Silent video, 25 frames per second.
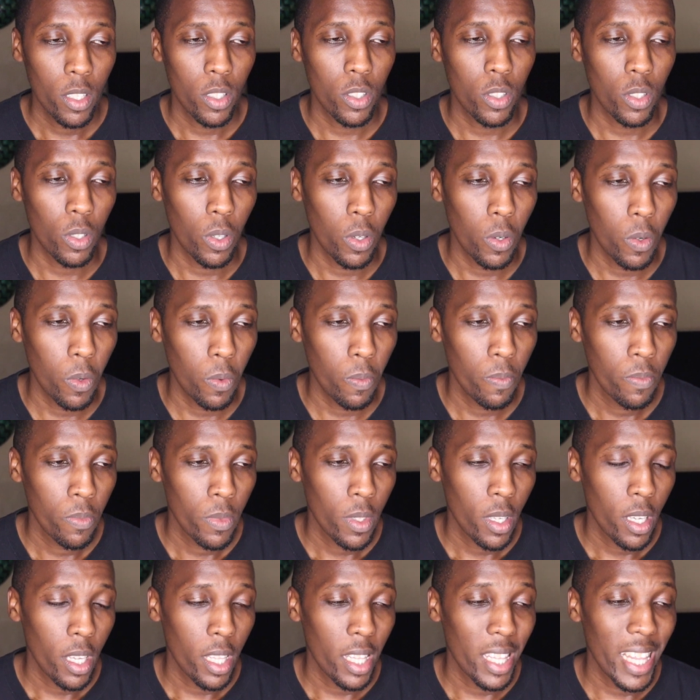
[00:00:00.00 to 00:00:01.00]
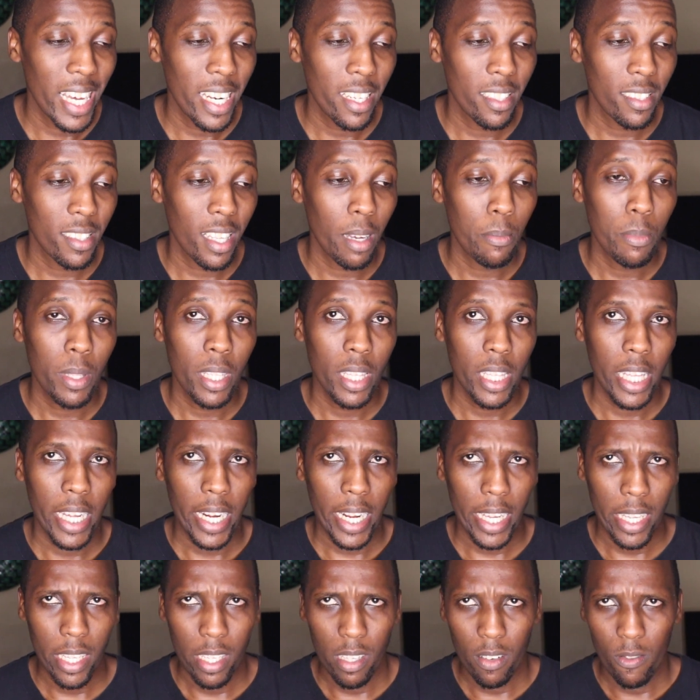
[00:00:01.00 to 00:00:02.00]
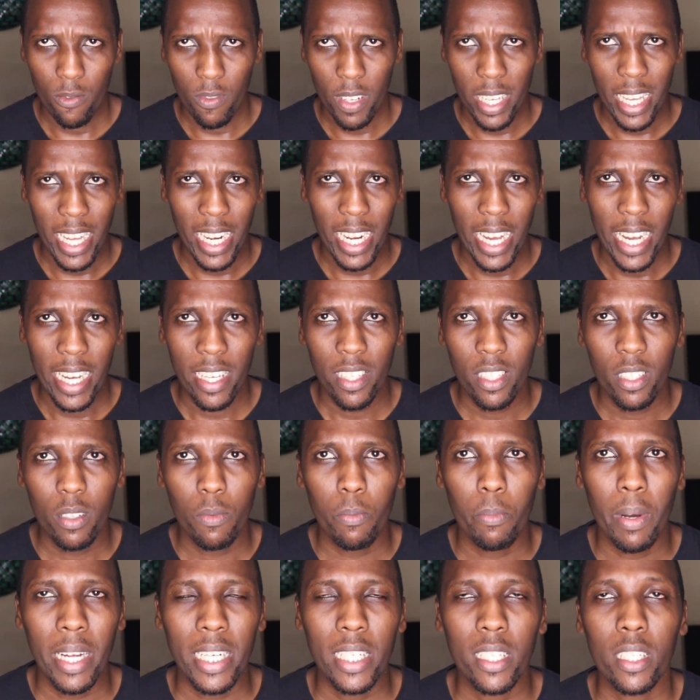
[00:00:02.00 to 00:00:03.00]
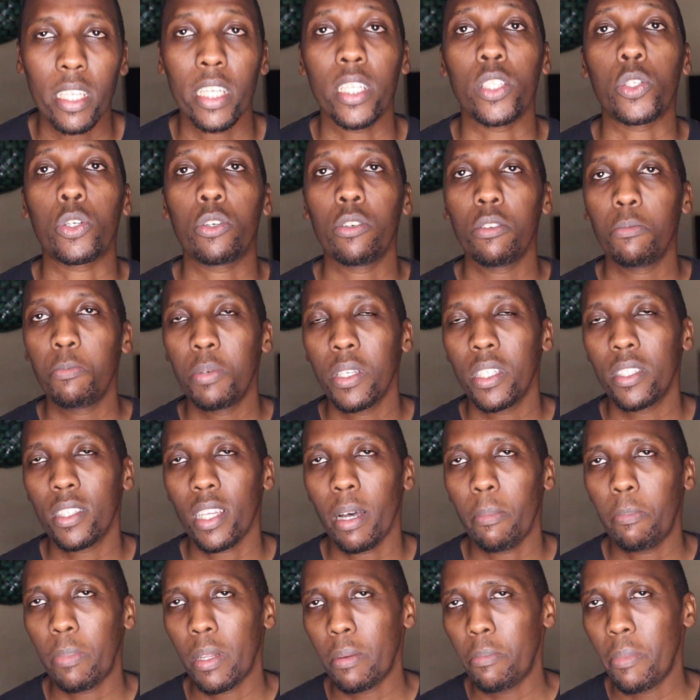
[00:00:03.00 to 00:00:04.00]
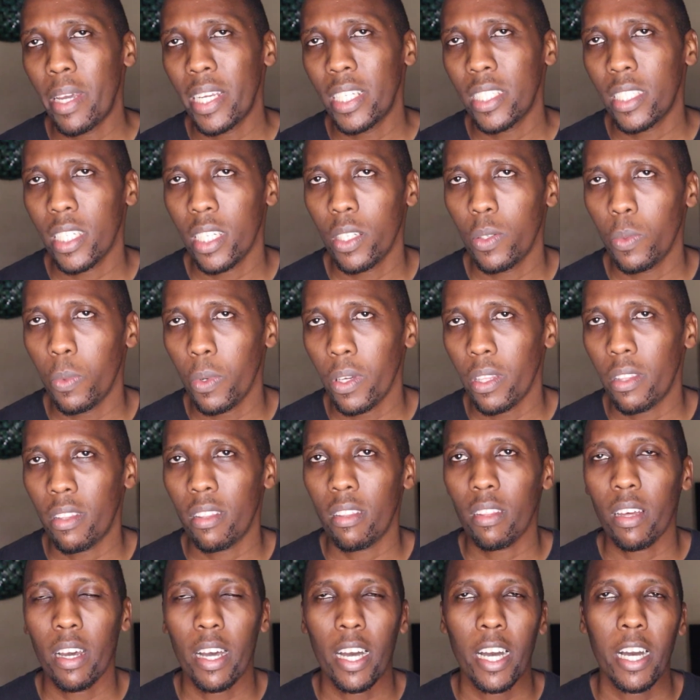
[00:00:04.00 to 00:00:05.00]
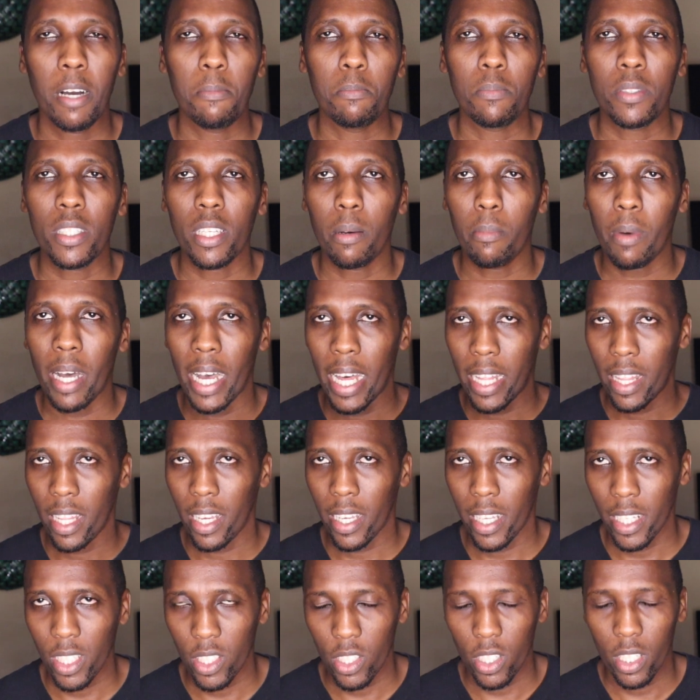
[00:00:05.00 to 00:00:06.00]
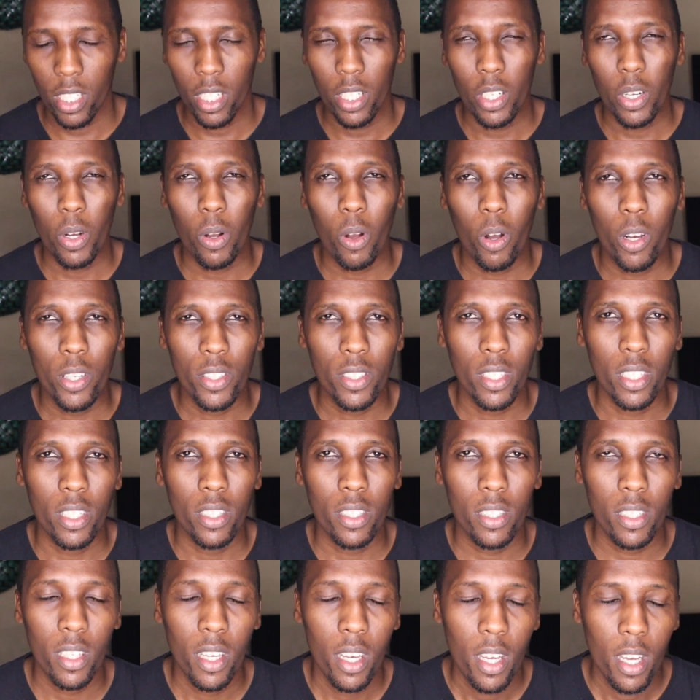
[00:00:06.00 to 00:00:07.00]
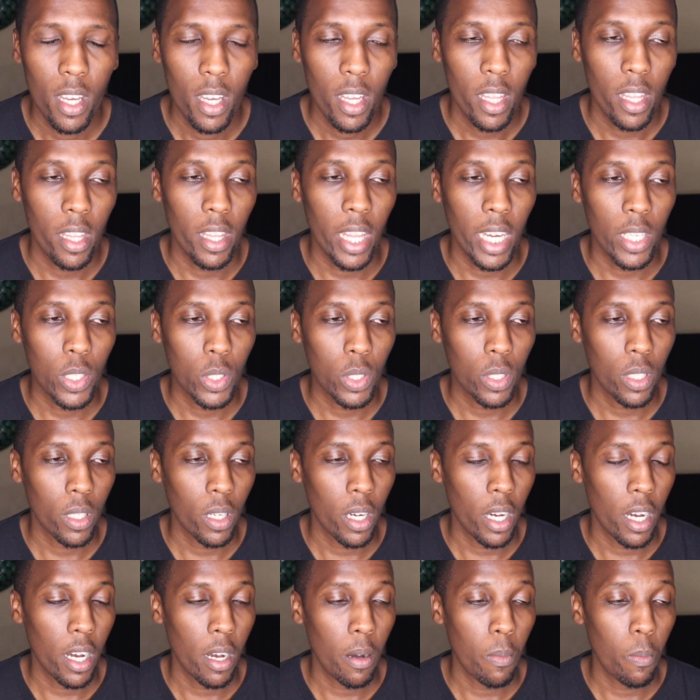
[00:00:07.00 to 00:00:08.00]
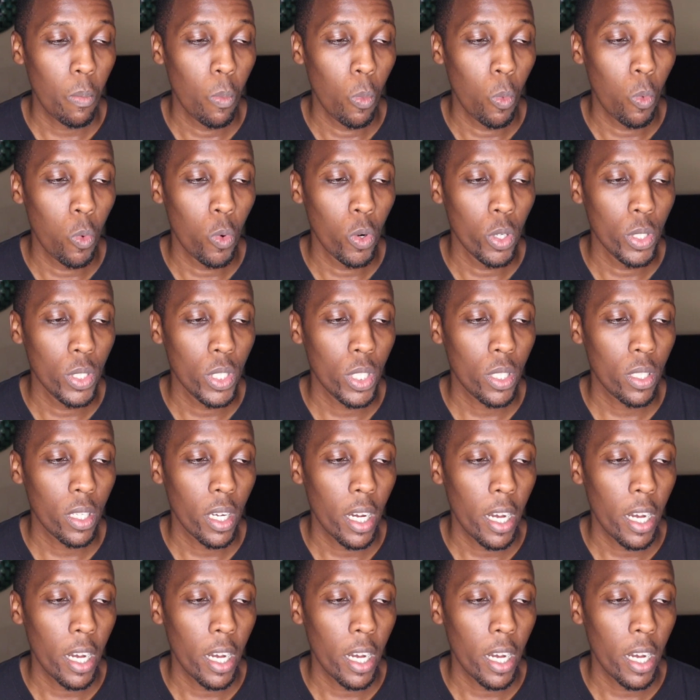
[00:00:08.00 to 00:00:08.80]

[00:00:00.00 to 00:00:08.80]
So that is something that I realized, but it could be supplemented with some other external courses that would